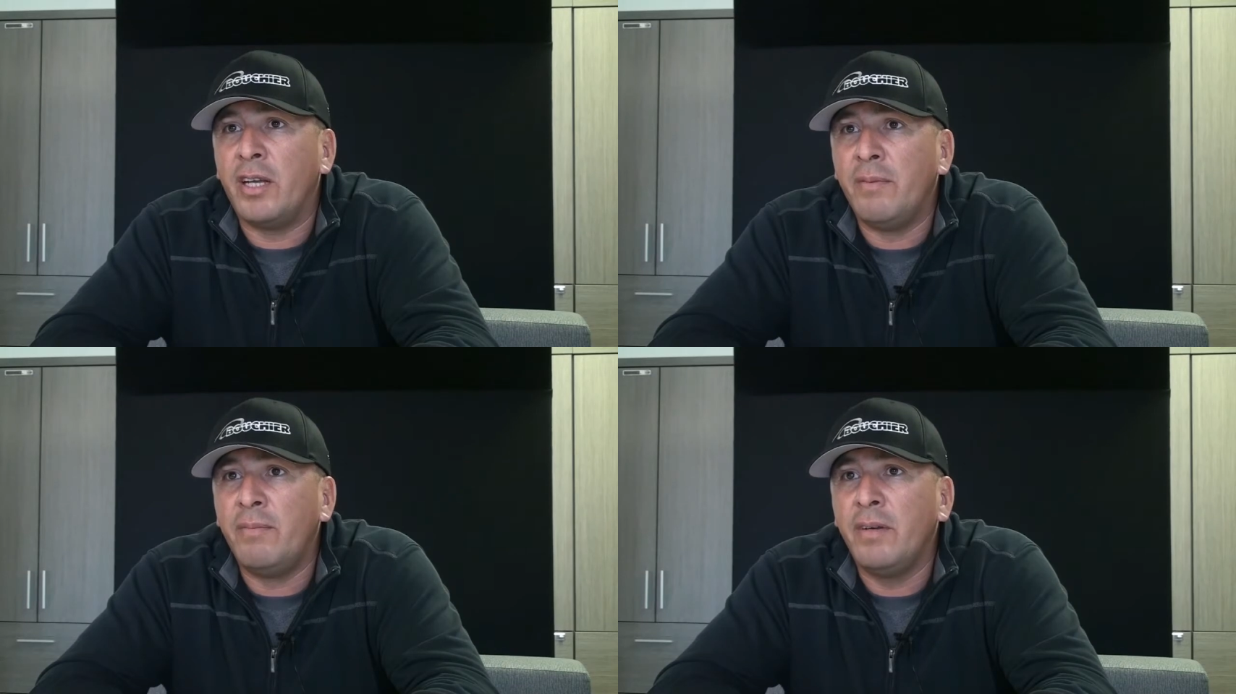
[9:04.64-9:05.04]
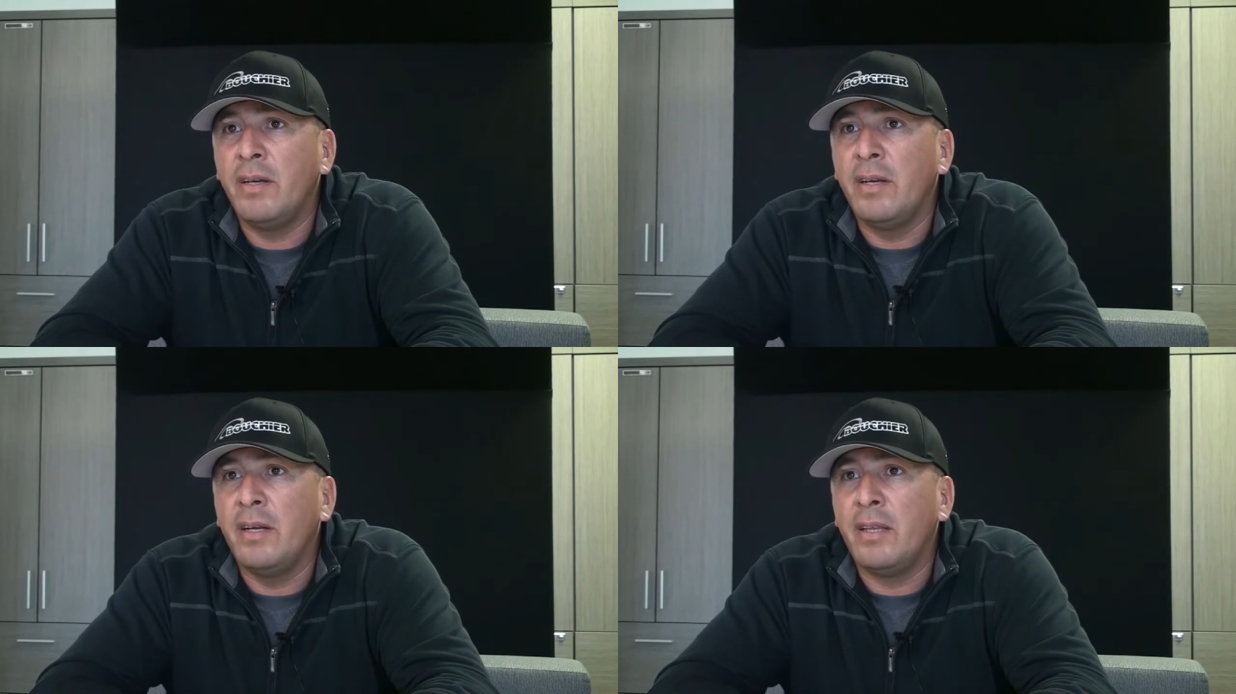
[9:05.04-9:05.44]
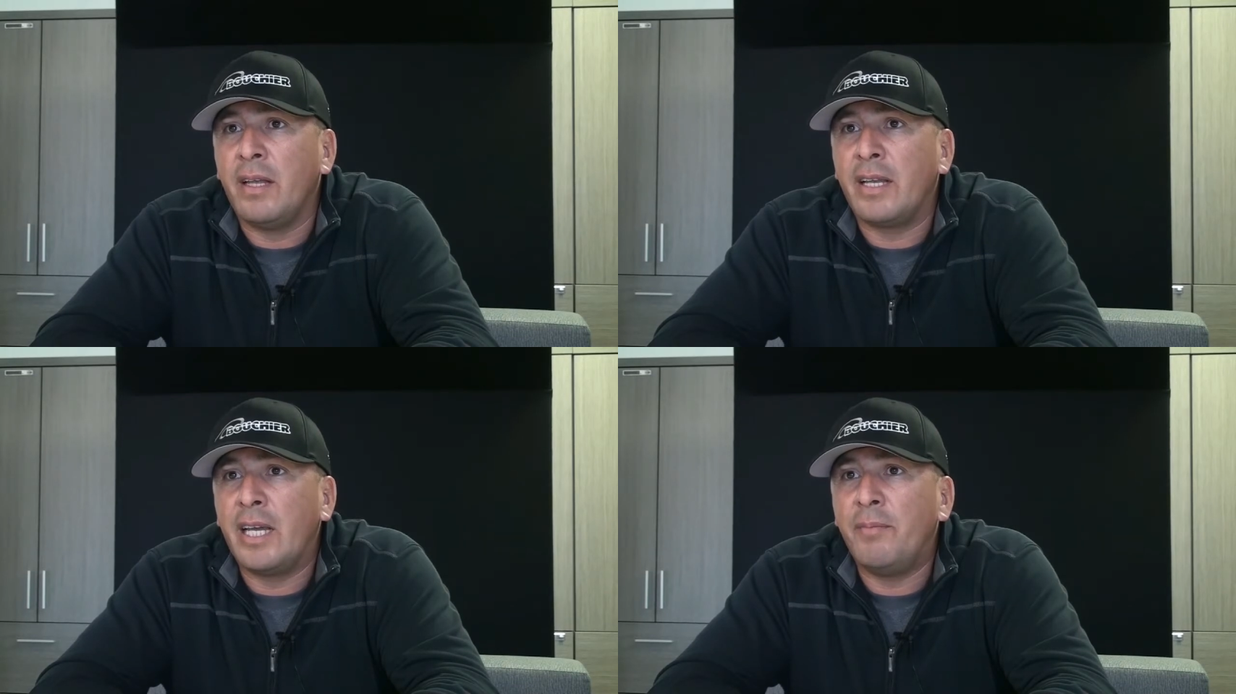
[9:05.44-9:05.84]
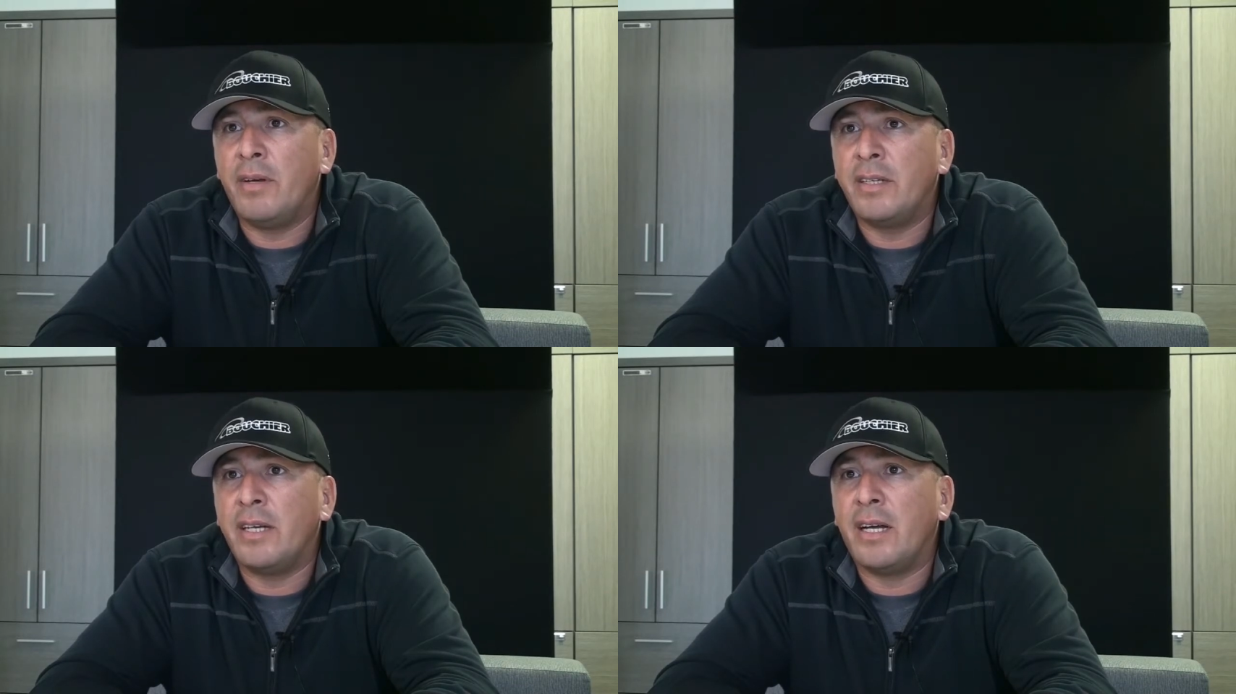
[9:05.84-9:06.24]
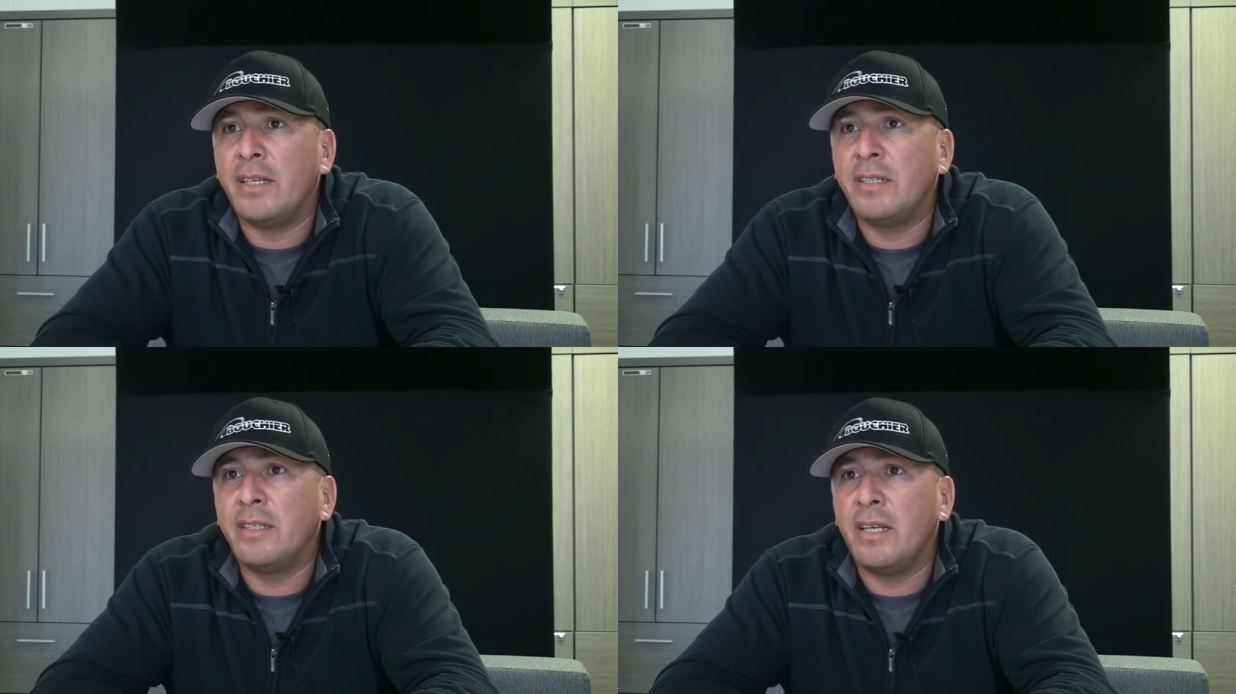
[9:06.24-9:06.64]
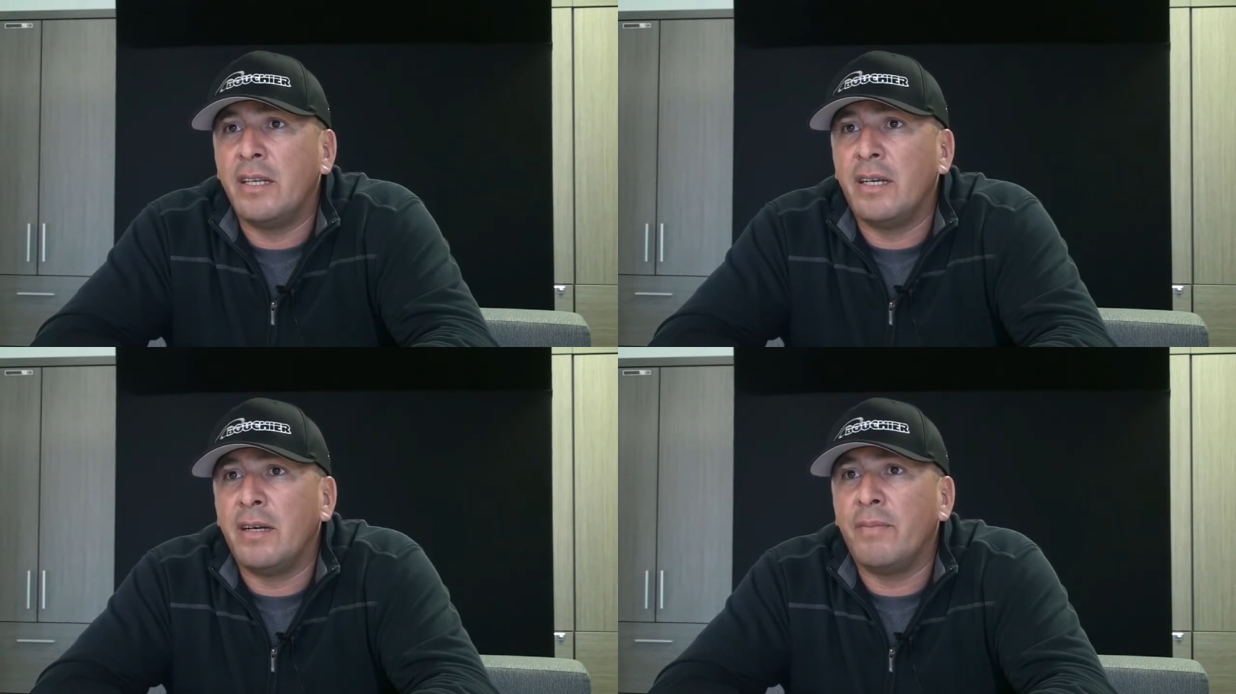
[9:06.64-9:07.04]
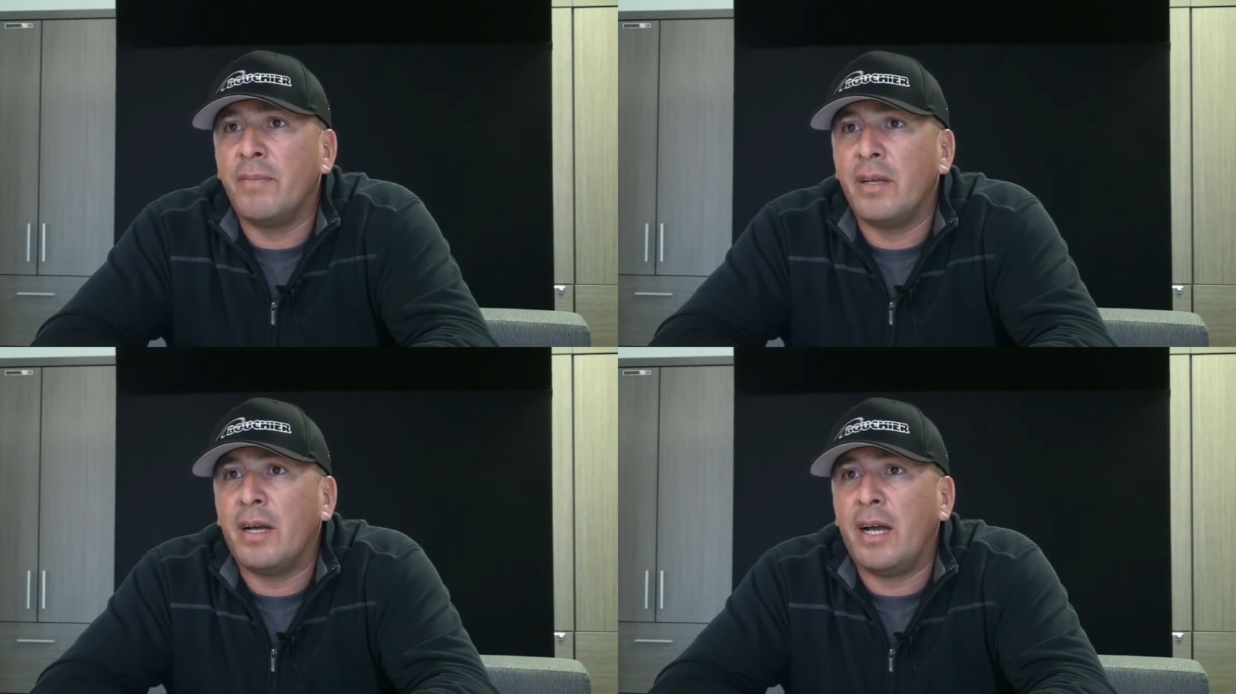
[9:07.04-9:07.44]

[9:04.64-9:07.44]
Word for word: him. That gave me a chance, and um,